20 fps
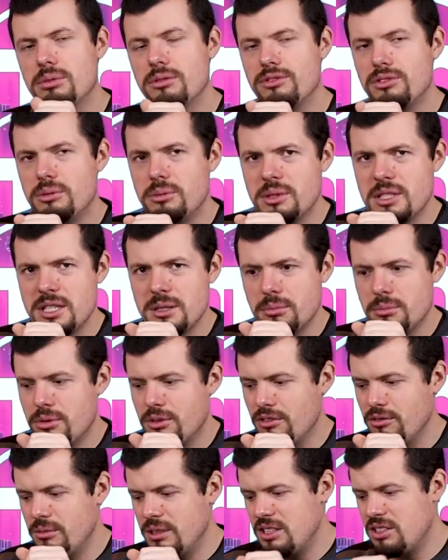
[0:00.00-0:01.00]
performance
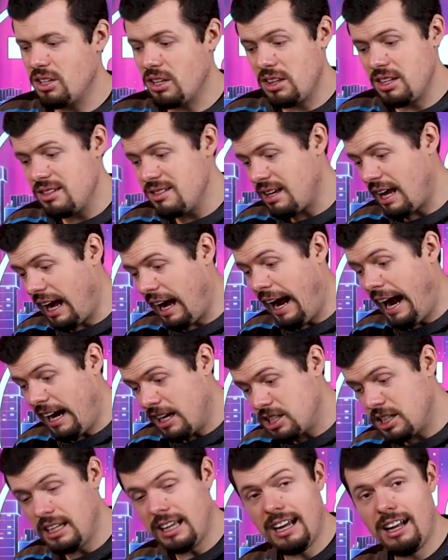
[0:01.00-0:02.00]
improvement. So this
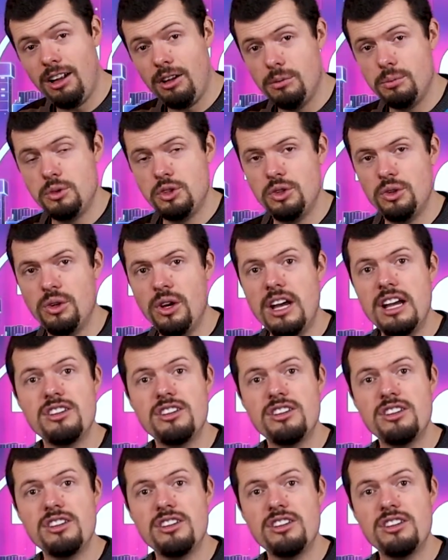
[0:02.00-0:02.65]
actually helps you.